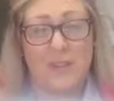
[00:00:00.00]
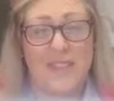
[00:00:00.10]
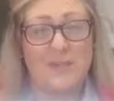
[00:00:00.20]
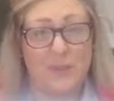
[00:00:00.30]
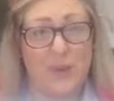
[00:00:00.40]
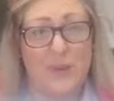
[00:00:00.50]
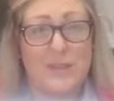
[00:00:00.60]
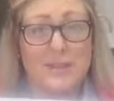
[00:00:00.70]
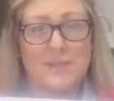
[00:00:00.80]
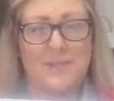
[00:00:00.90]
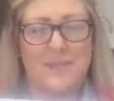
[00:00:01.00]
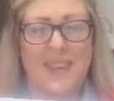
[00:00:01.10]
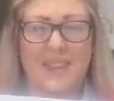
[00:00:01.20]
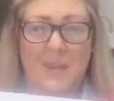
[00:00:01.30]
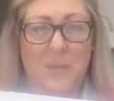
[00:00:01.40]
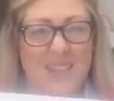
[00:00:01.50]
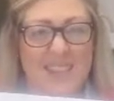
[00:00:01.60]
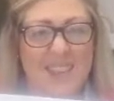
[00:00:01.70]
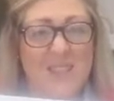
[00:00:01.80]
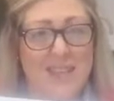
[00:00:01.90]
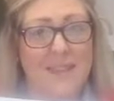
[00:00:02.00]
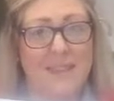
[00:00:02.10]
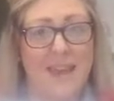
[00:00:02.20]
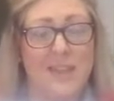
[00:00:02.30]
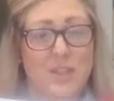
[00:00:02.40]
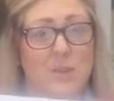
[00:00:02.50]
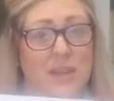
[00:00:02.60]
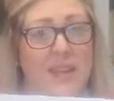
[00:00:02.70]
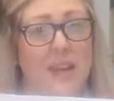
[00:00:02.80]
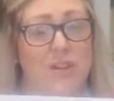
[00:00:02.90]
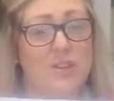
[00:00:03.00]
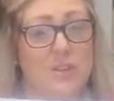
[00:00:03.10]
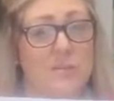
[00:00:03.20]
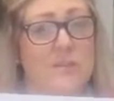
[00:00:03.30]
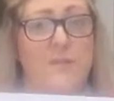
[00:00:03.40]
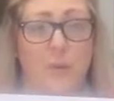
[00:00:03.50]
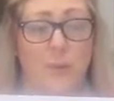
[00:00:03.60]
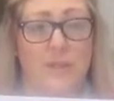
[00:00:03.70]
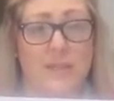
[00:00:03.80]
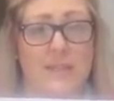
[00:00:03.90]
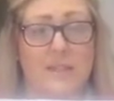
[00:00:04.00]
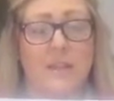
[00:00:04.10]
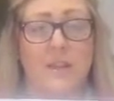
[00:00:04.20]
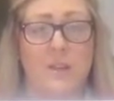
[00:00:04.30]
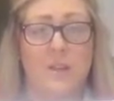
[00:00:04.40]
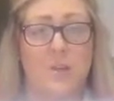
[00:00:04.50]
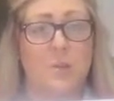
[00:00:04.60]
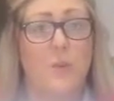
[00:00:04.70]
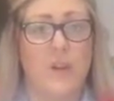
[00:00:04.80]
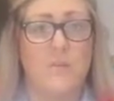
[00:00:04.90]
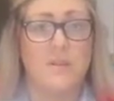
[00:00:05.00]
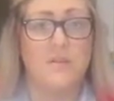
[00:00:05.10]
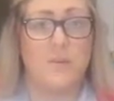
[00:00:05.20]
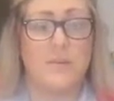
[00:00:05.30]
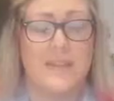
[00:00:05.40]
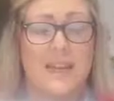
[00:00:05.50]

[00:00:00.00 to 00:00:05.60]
this first, and then once they've done that, you can encourage them to fold it. So we're going to fold it